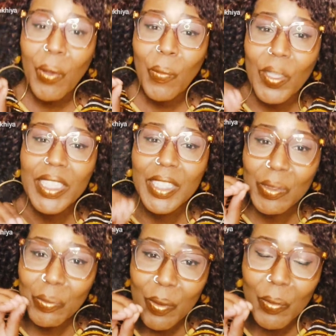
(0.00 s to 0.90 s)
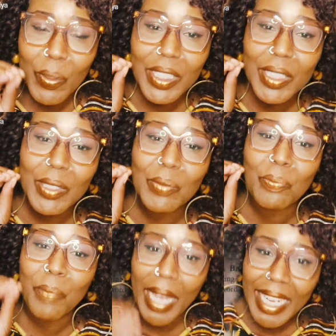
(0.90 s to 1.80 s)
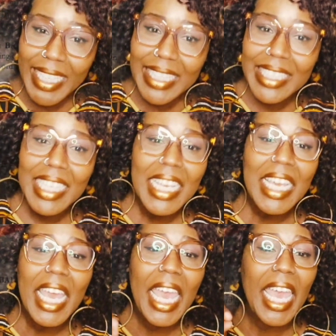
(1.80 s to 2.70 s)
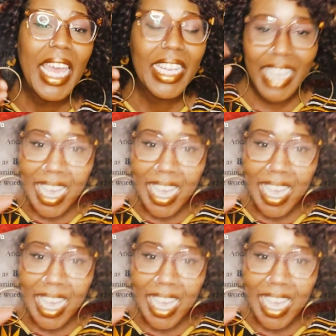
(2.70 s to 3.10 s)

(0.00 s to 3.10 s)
which is Bait, and